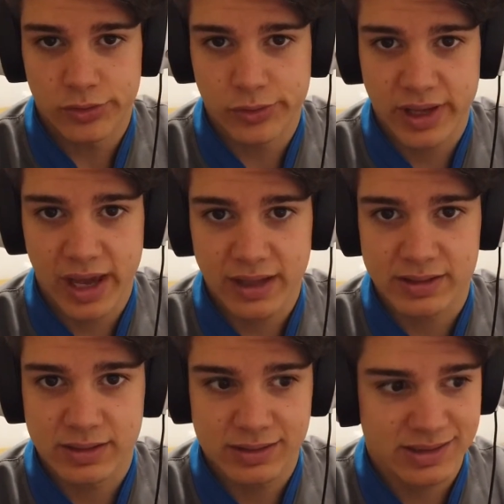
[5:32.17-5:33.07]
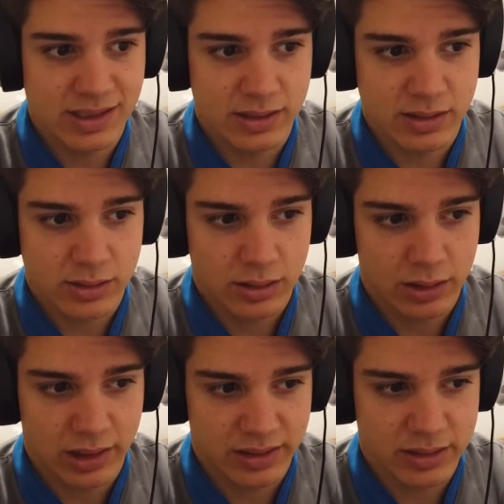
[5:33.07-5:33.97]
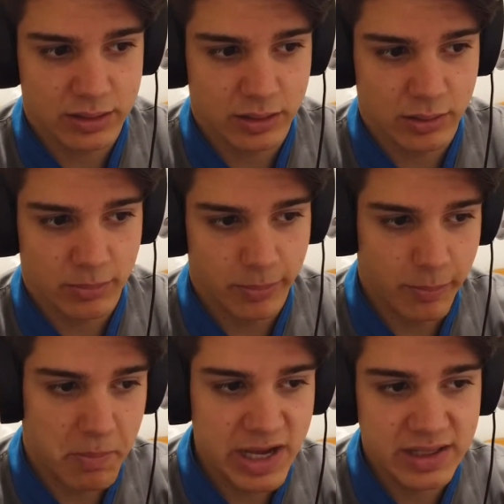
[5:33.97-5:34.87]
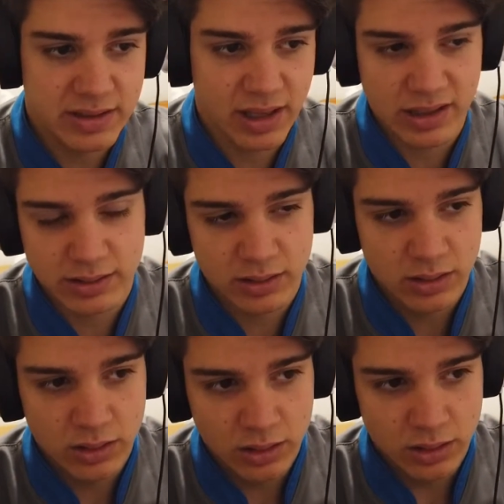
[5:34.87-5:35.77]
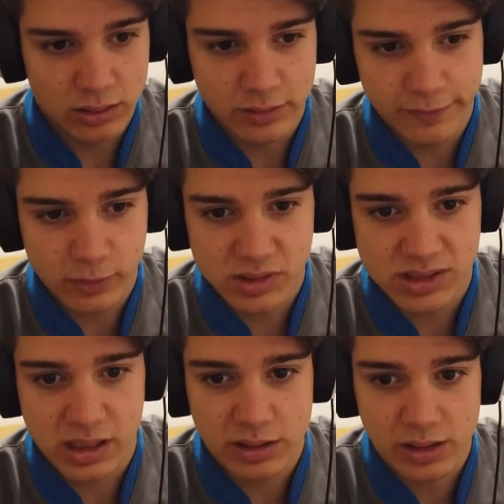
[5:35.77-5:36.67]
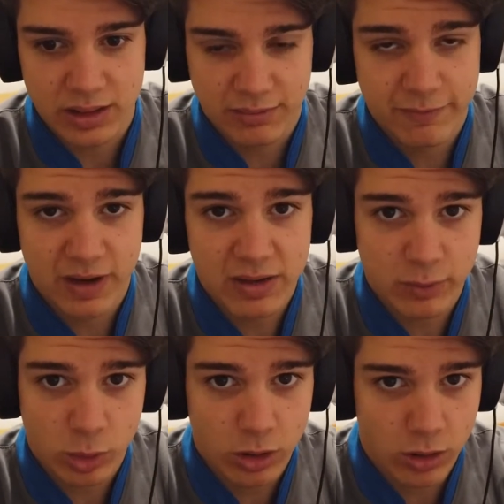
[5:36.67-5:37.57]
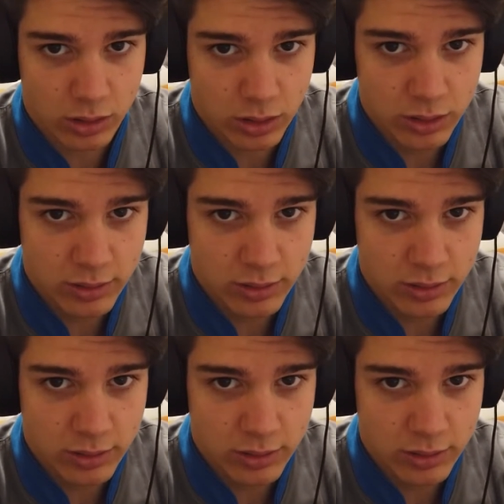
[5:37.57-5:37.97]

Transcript: You can't sit like here, meditate in the full sun at 5 o'clock.